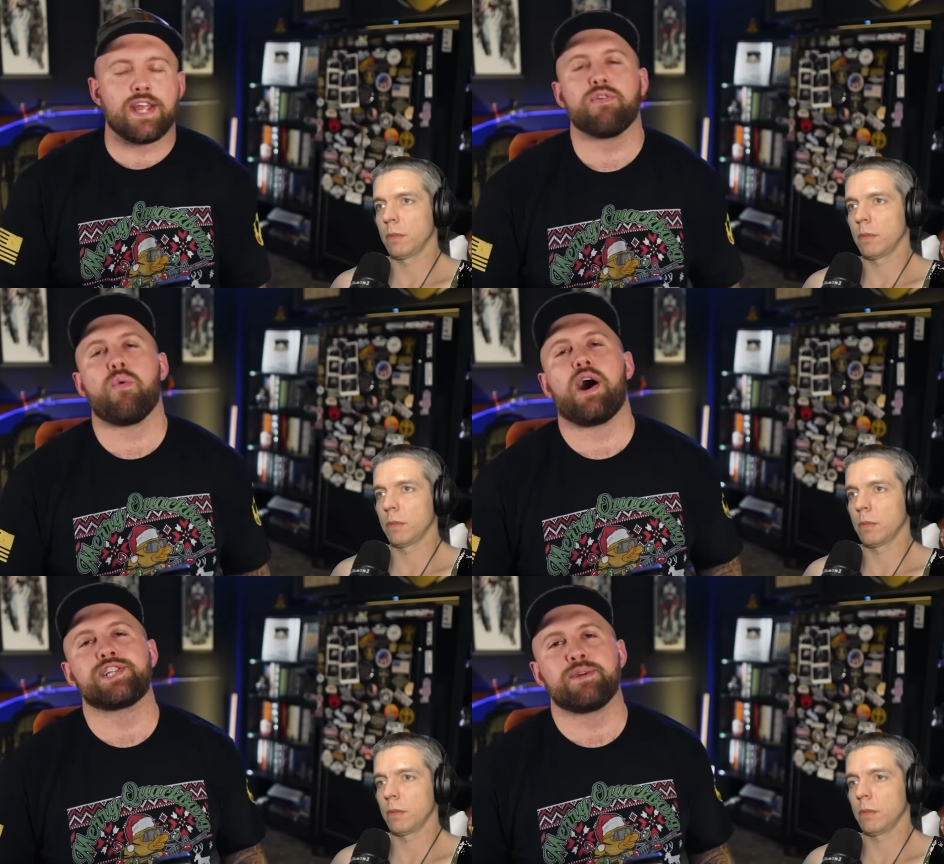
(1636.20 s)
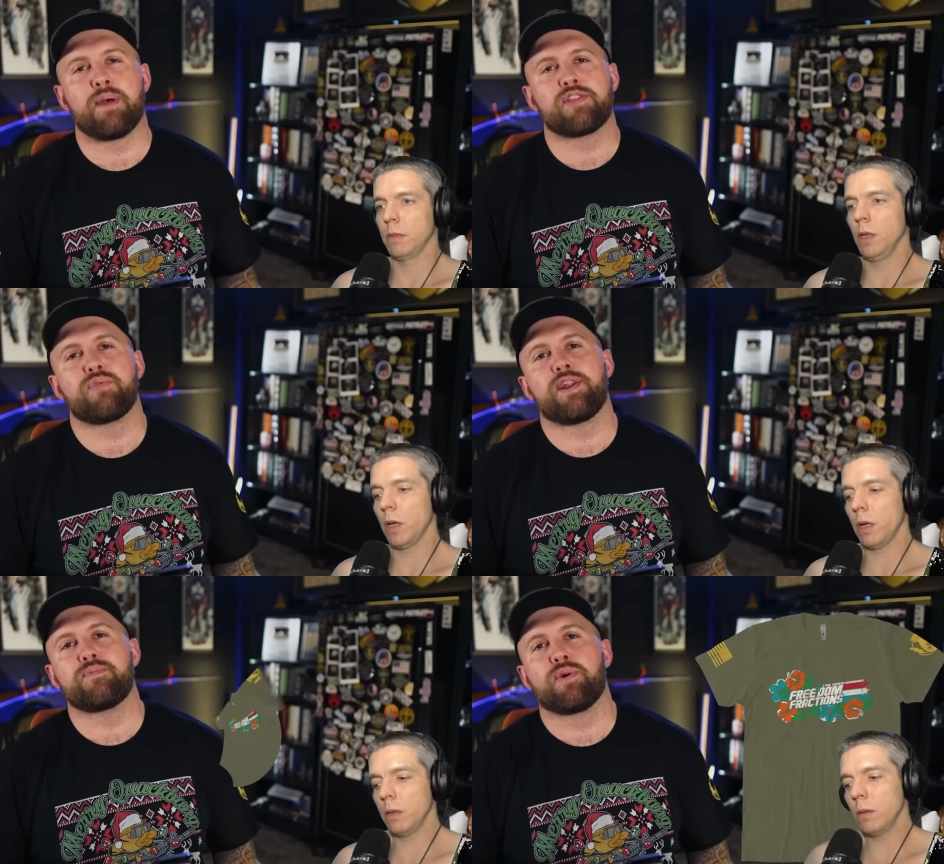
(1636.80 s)
Speaker 1: Thank you for watching. Best
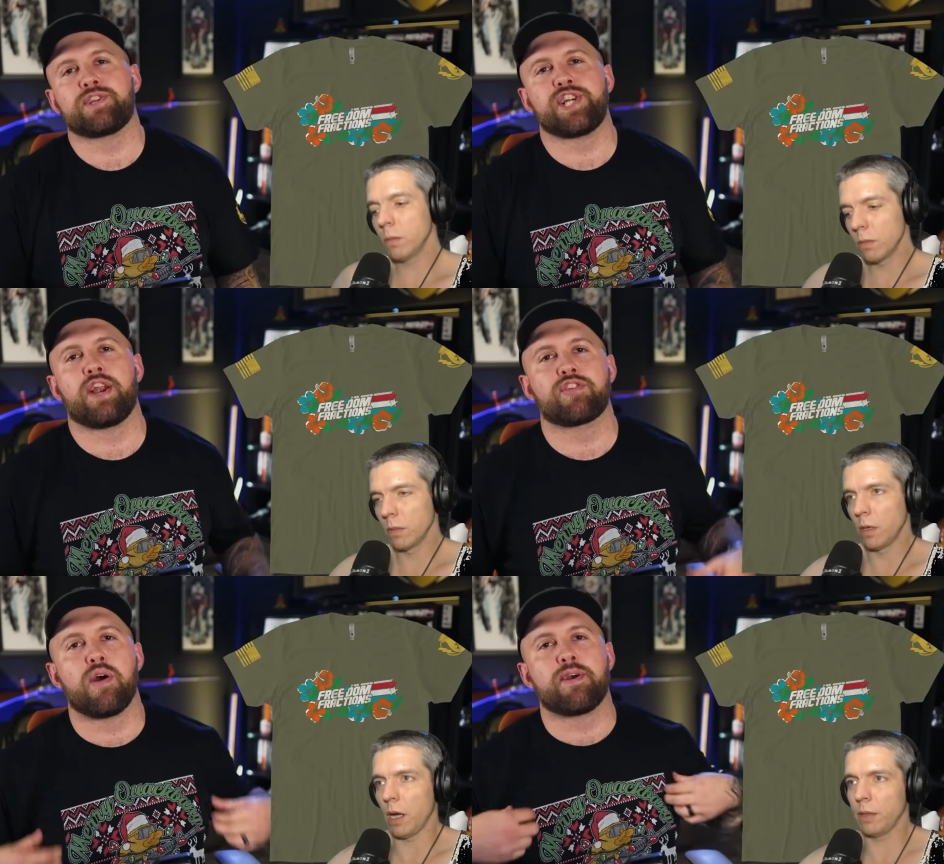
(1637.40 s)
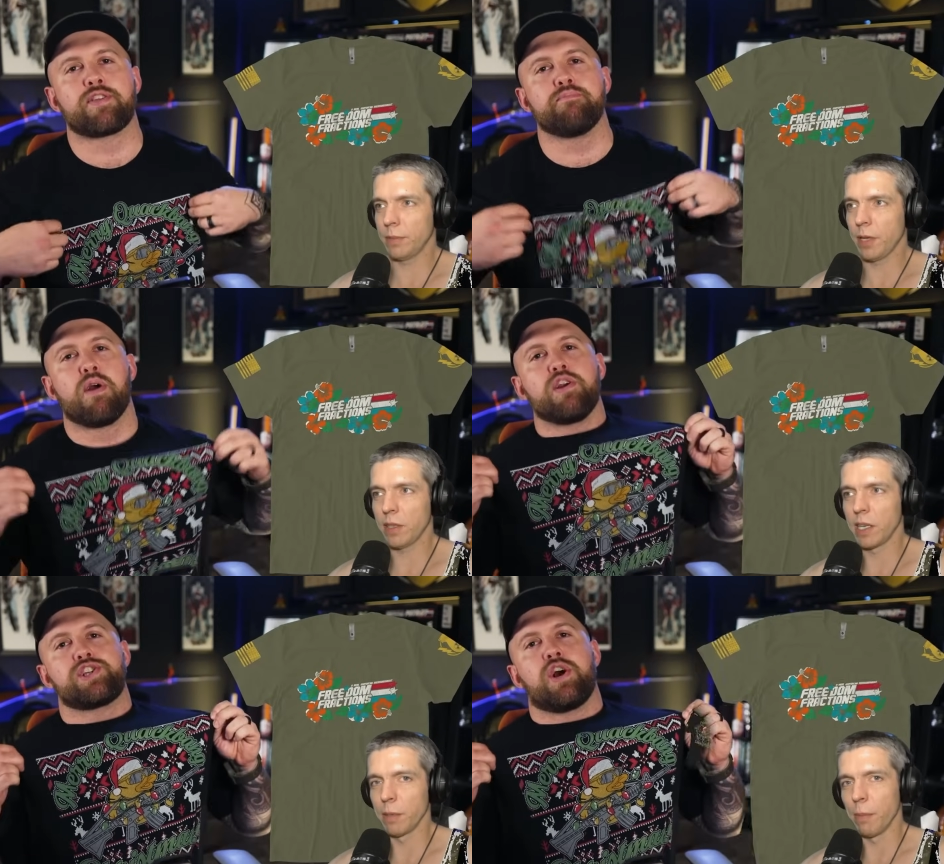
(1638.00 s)
okay. way to support the channel uh, is I'll, I'll
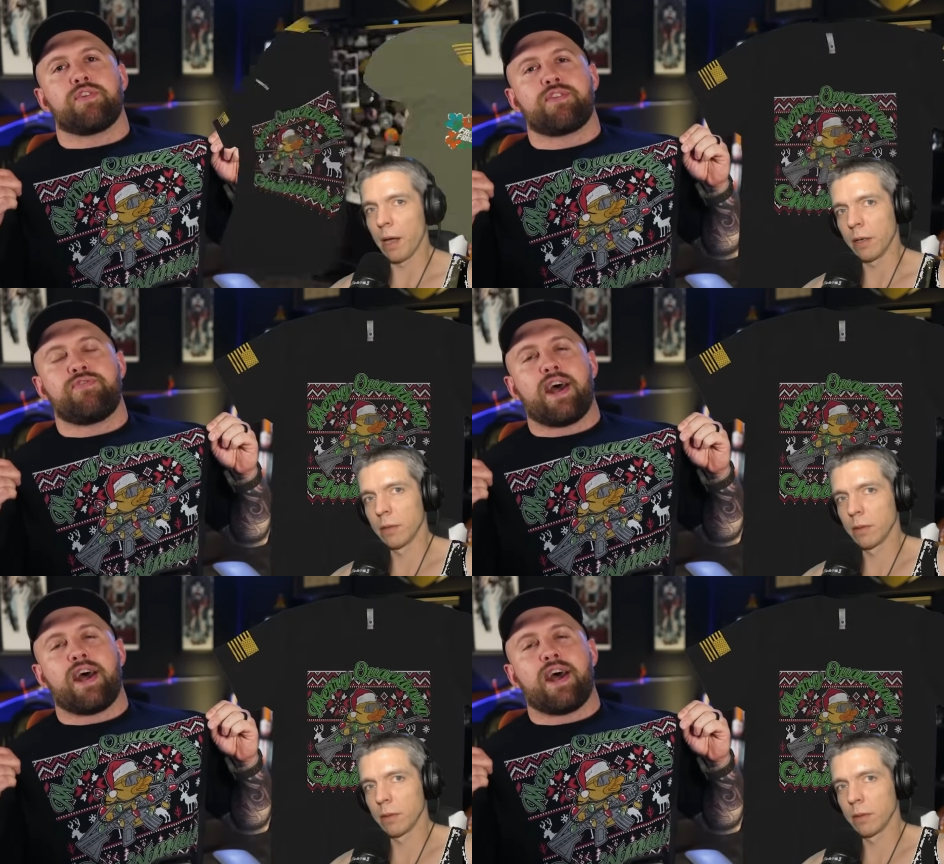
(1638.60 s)
think about over it. at